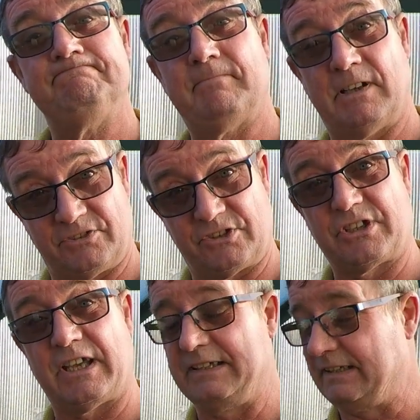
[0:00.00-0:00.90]
as I
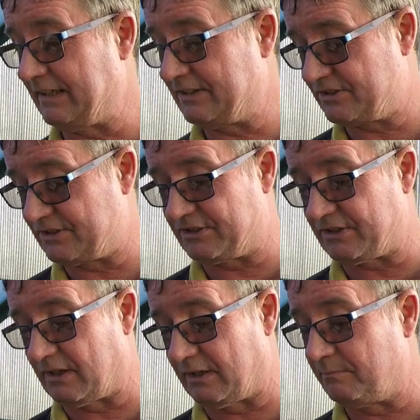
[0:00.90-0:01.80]
say, it's the
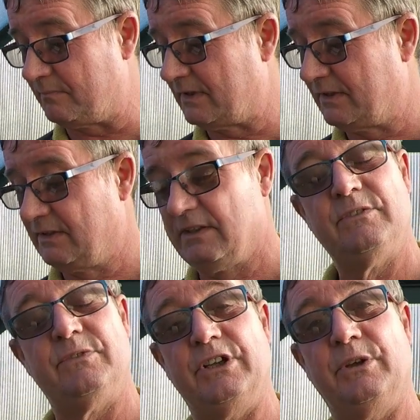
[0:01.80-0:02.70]
time
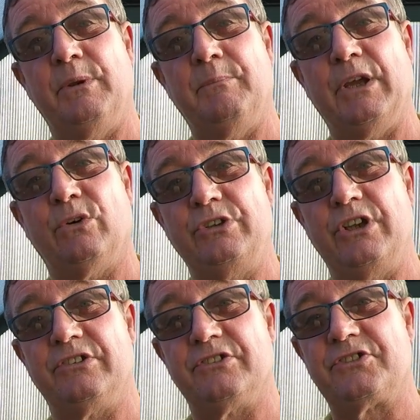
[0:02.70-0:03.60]
for doing my
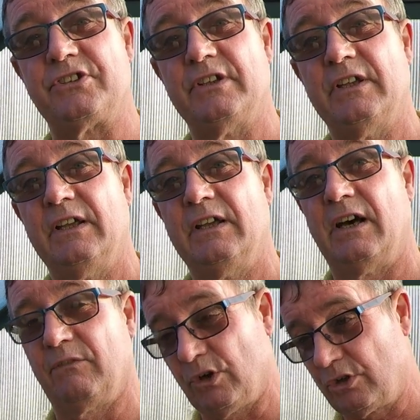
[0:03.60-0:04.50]
onions.
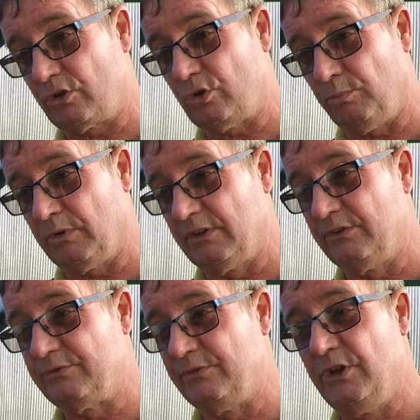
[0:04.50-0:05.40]
I've got a couple
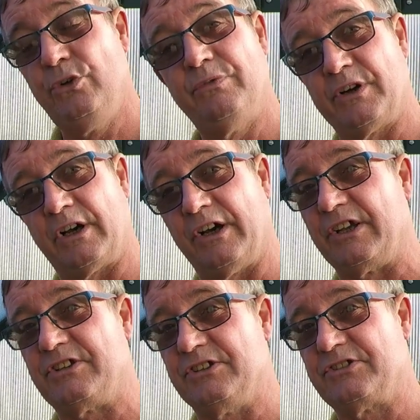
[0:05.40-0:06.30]
of new
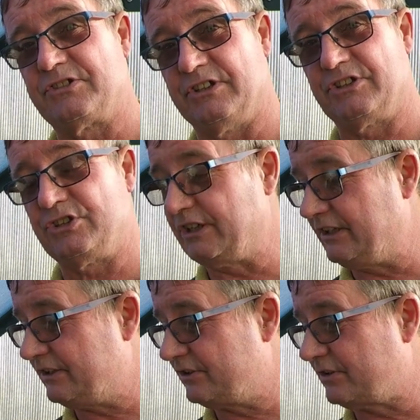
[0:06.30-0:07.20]
varieties this
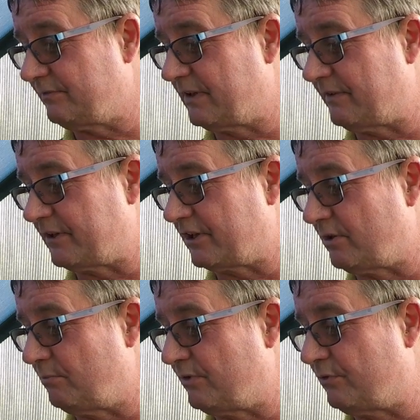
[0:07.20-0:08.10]
year that I've never
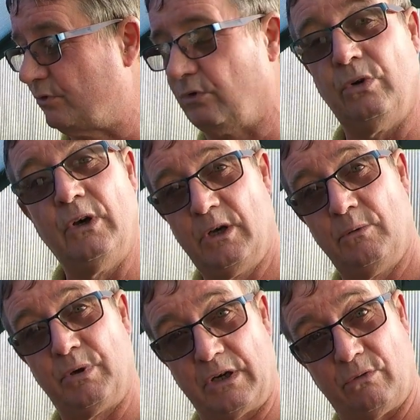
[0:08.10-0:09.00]
grown before,
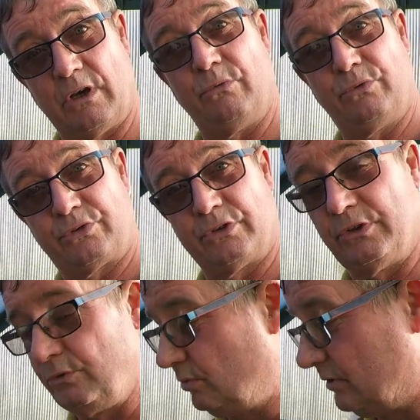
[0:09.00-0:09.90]
but I'll go
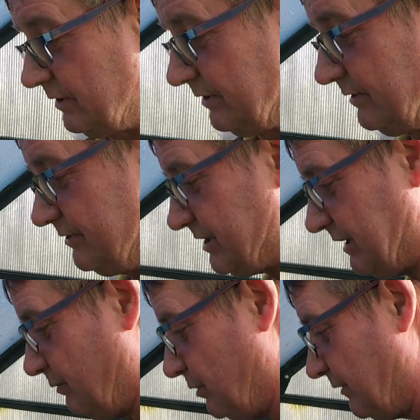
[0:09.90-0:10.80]
through and tell
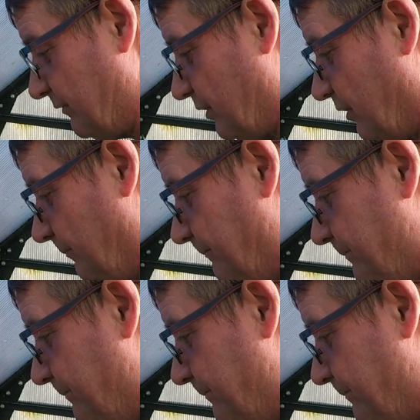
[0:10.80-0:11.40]
you what I've got.